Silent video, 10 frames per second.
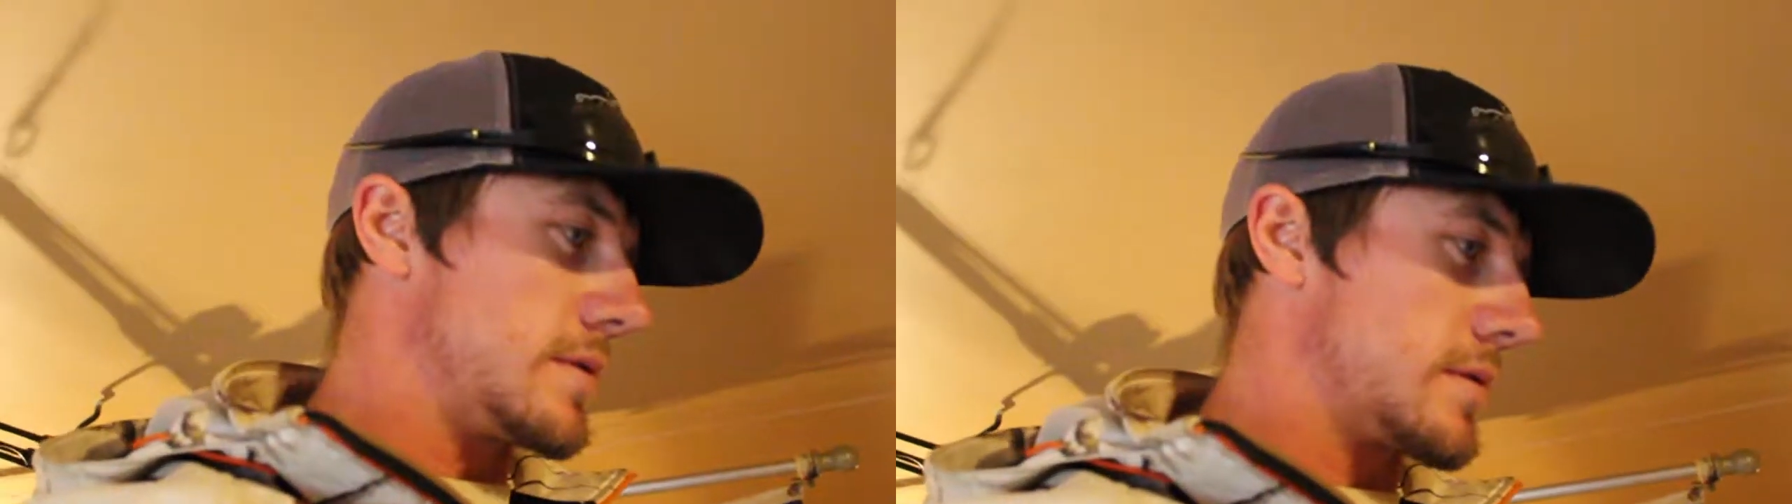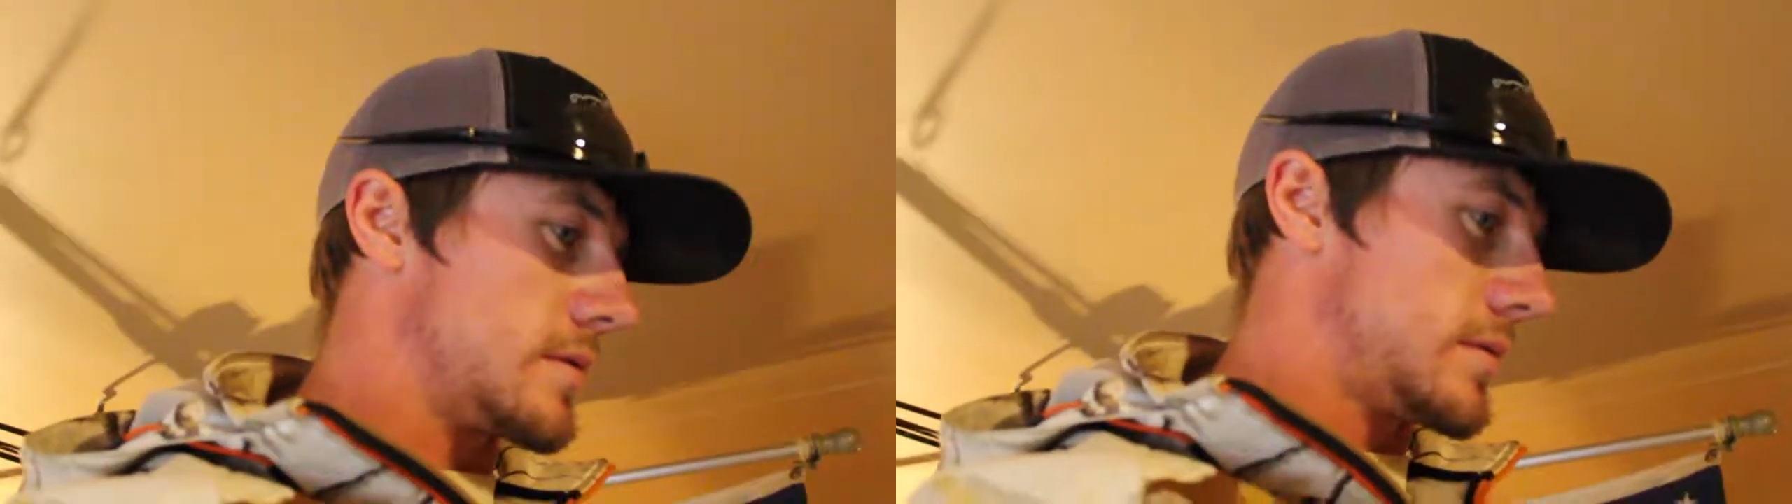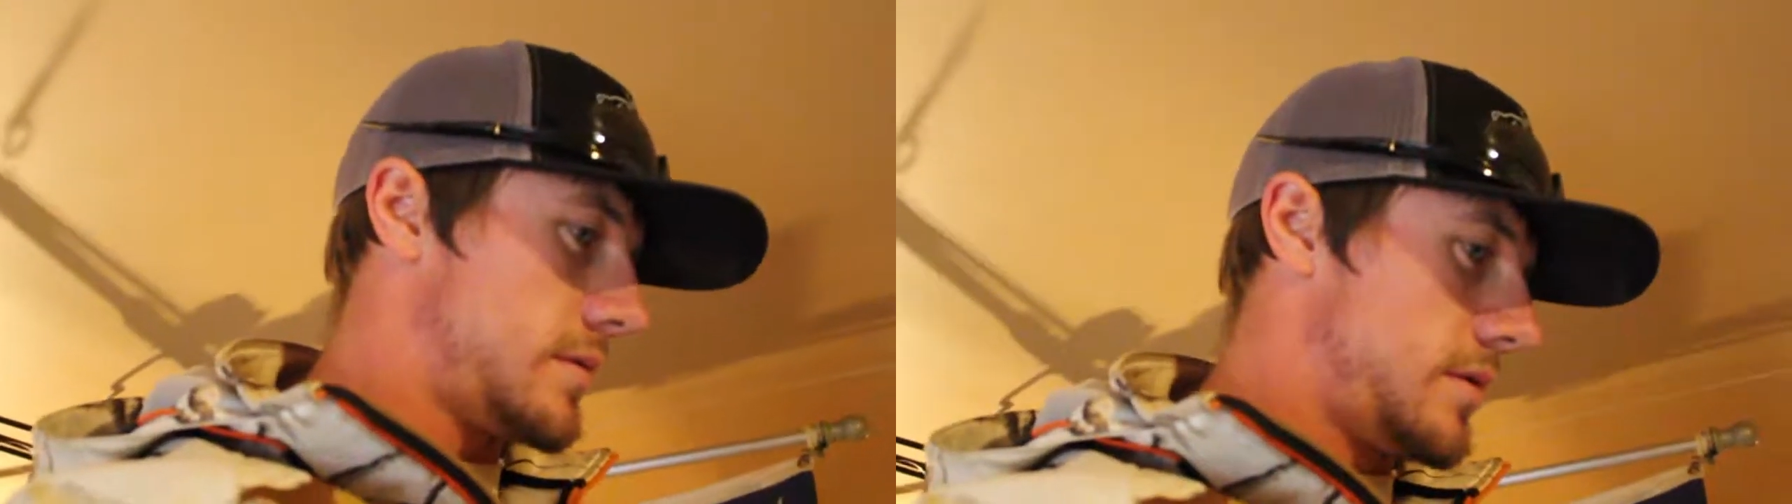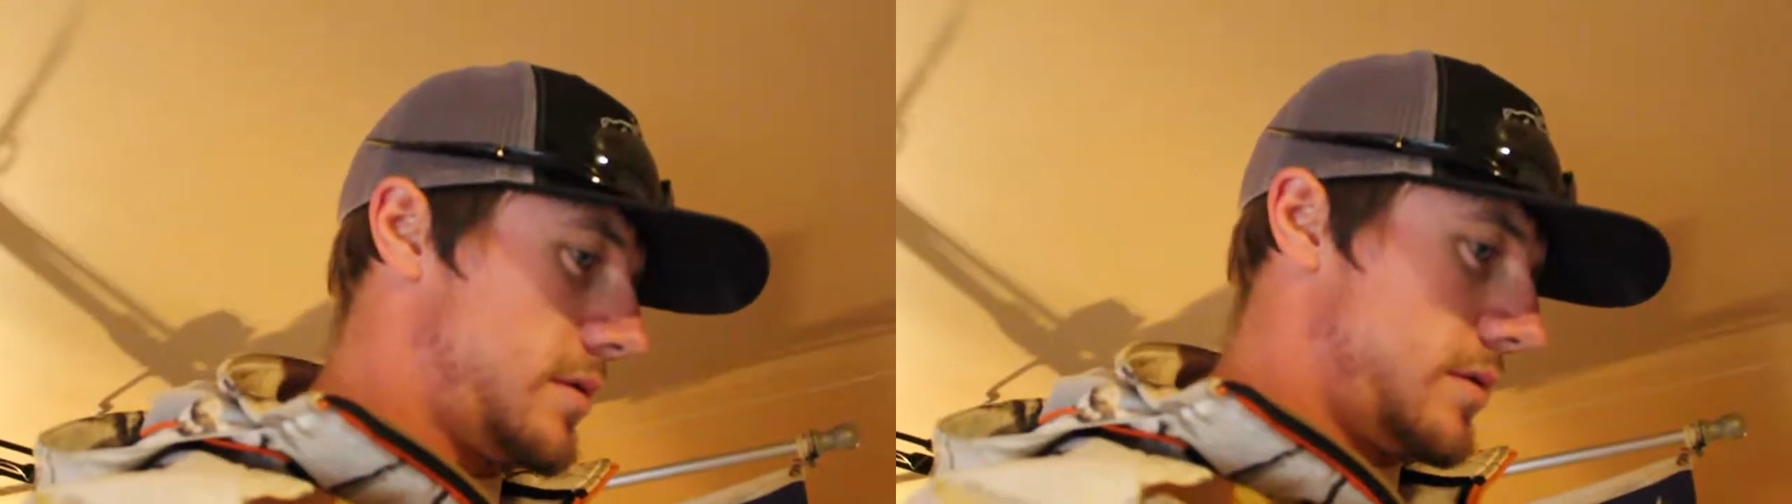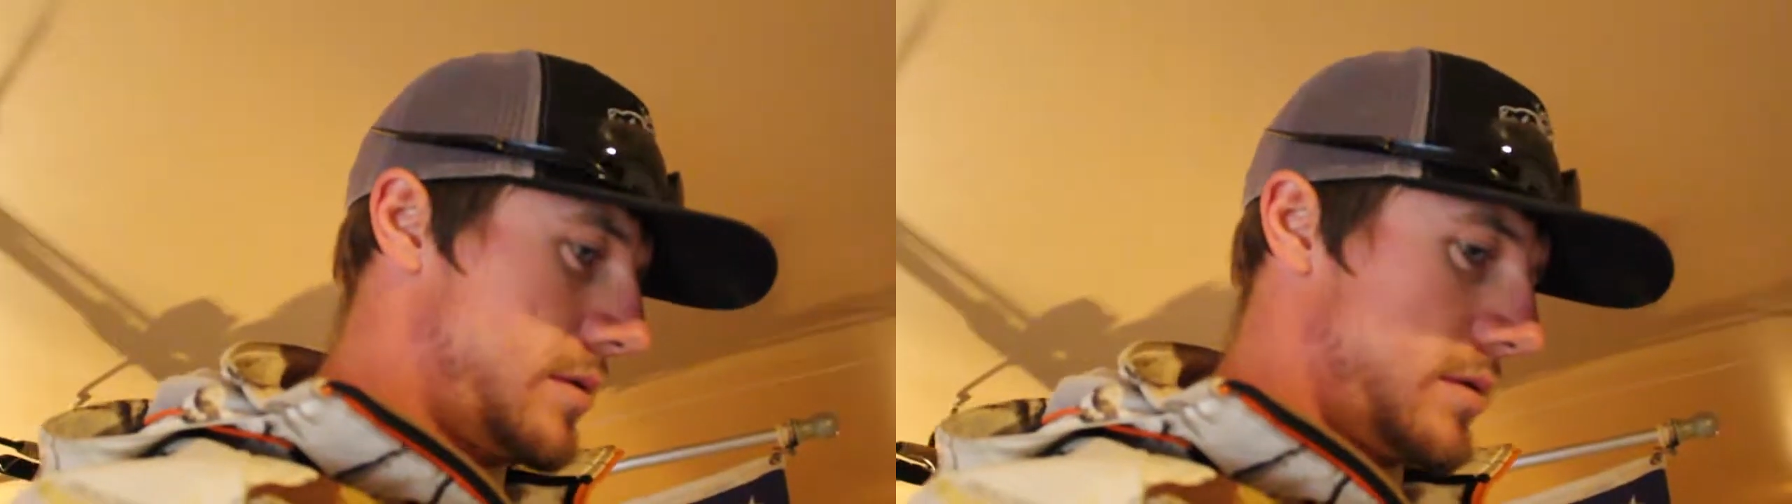So
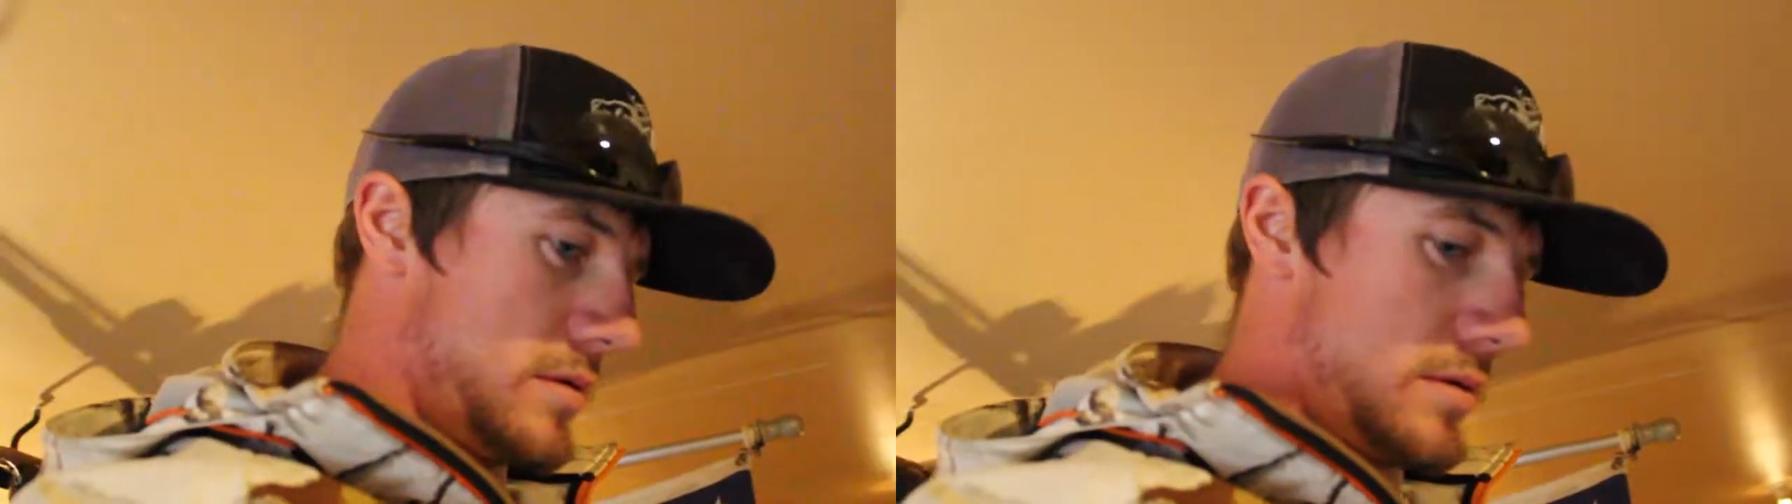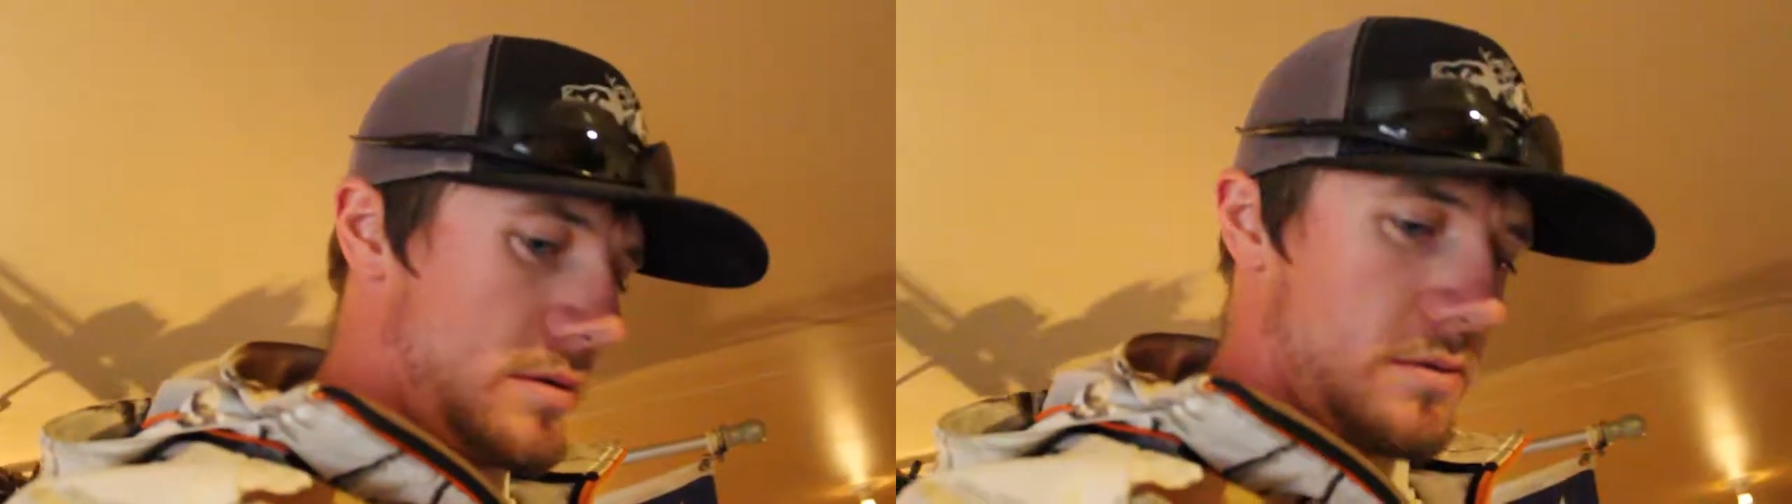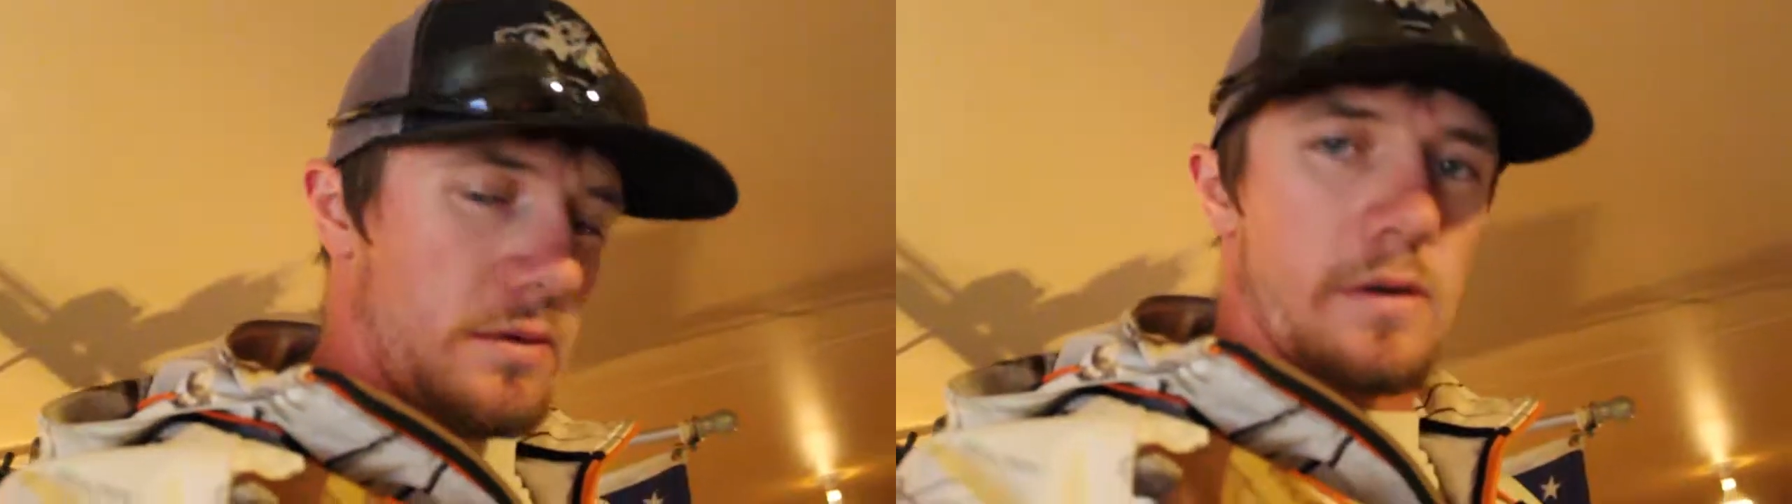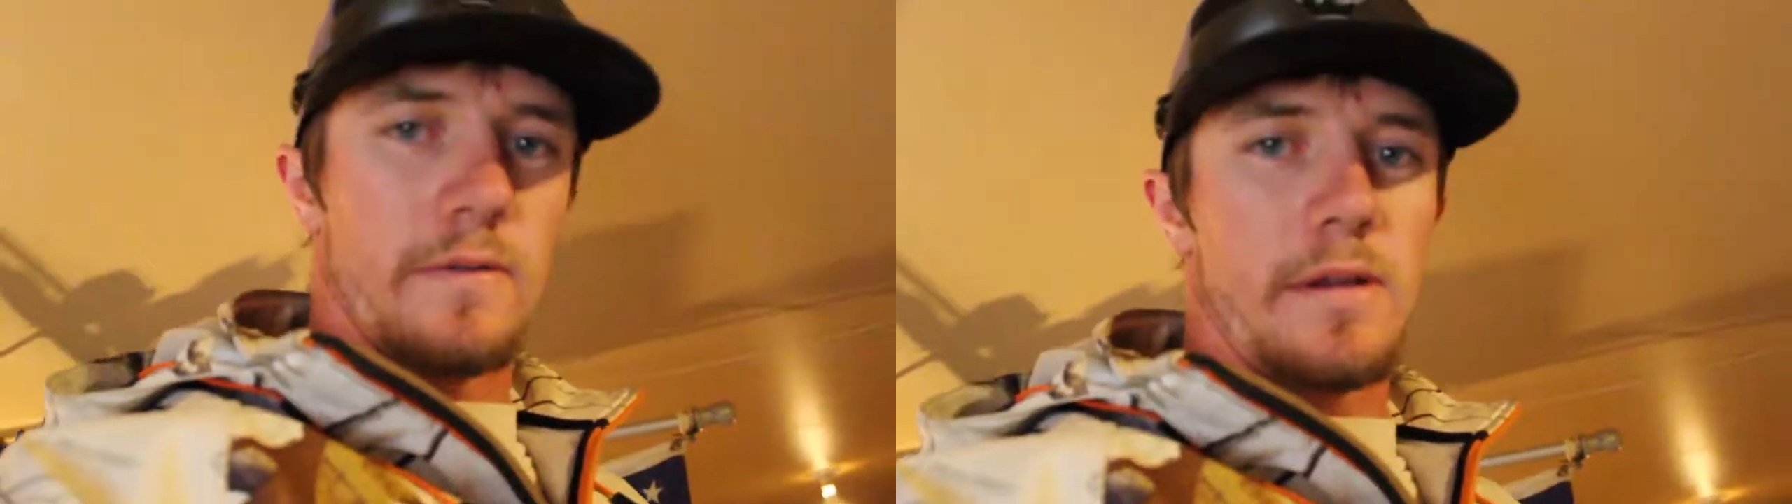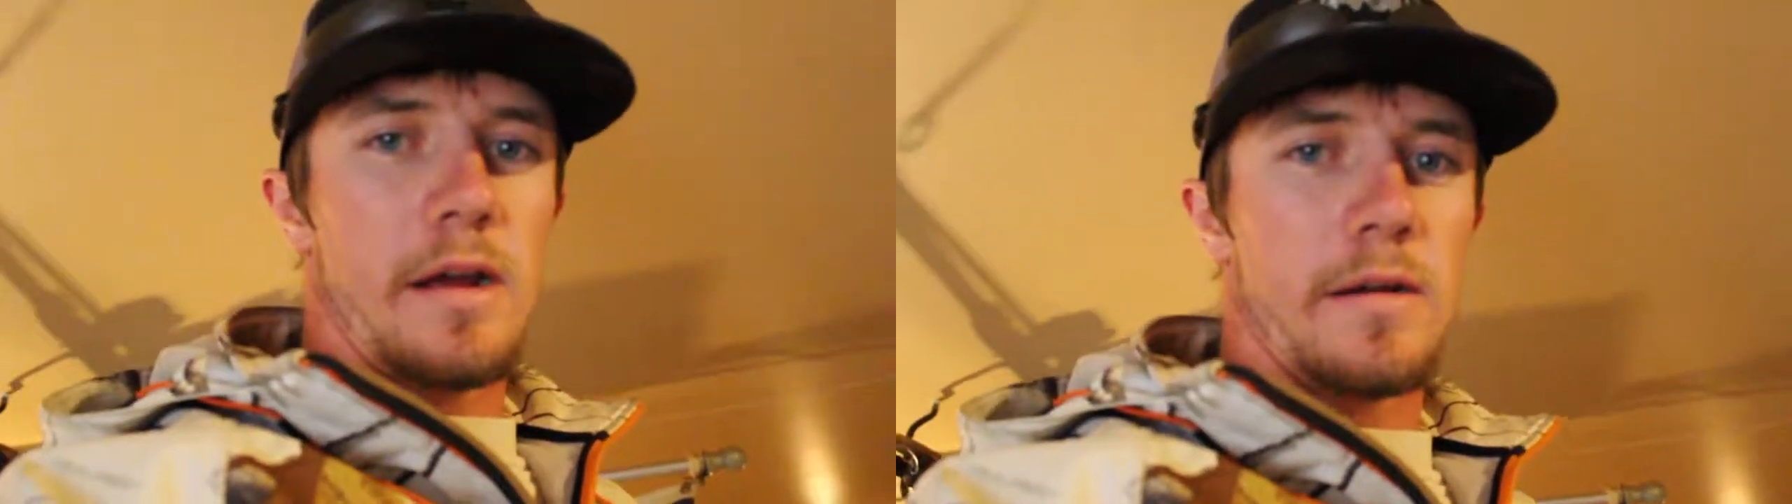we'll go
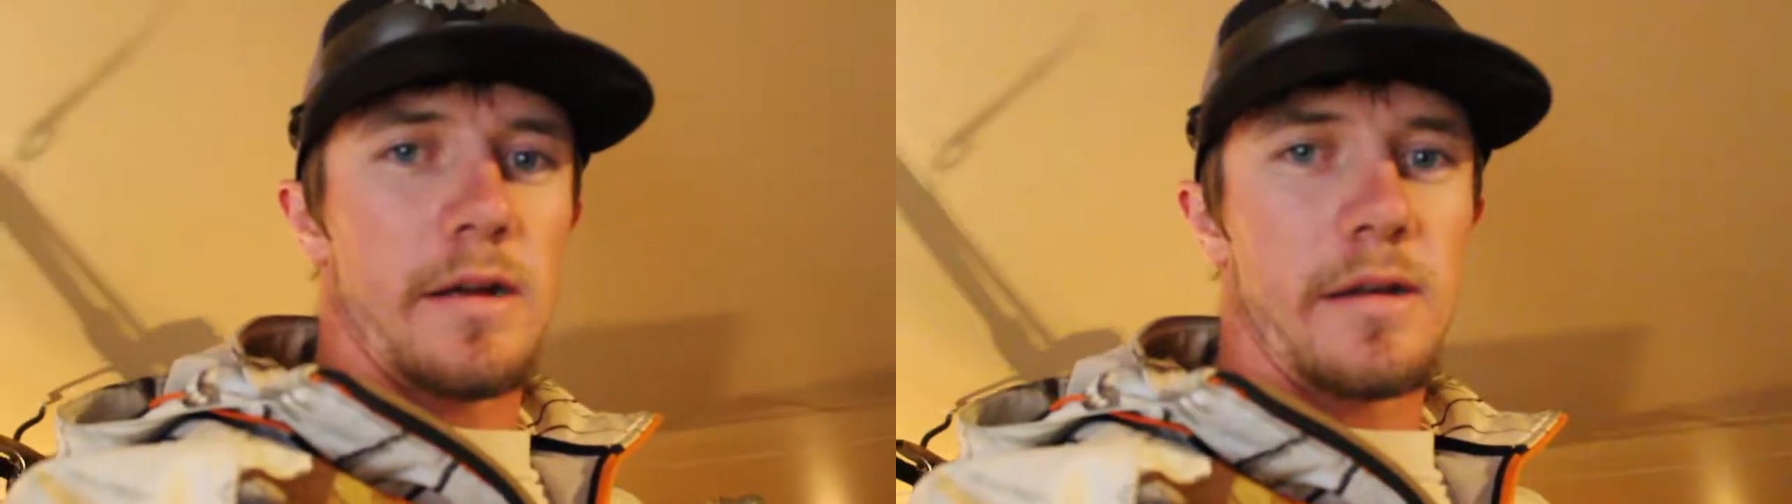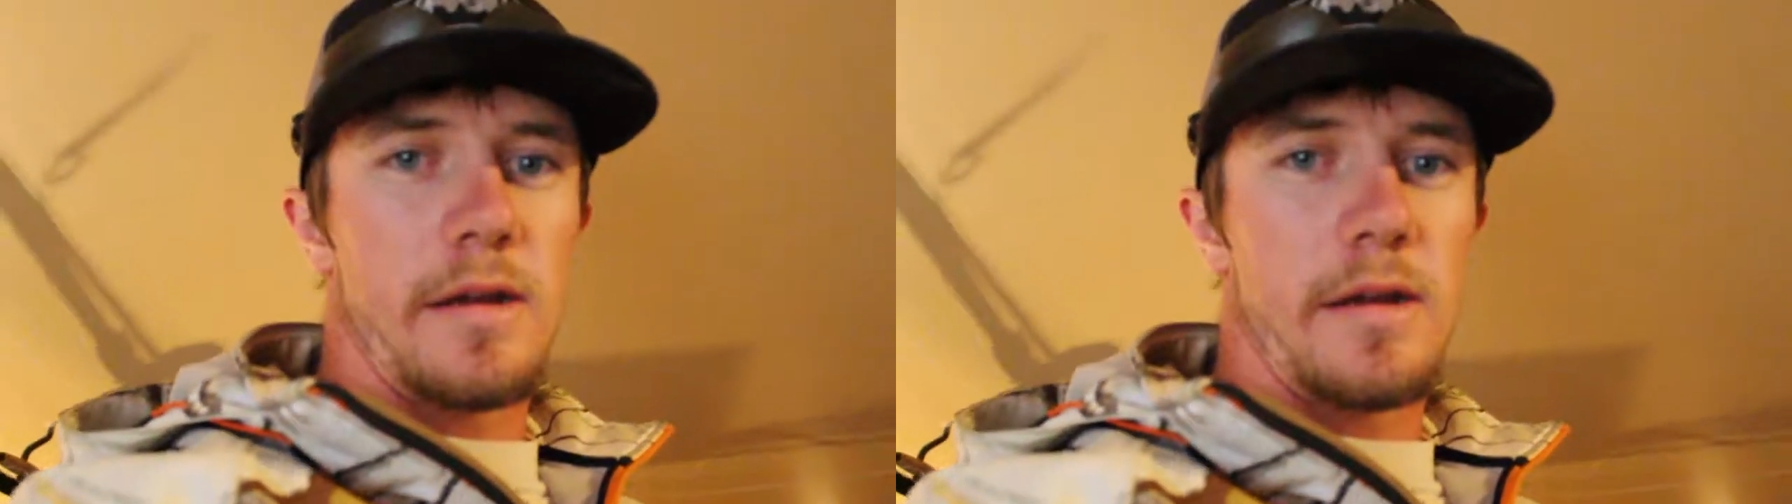over that right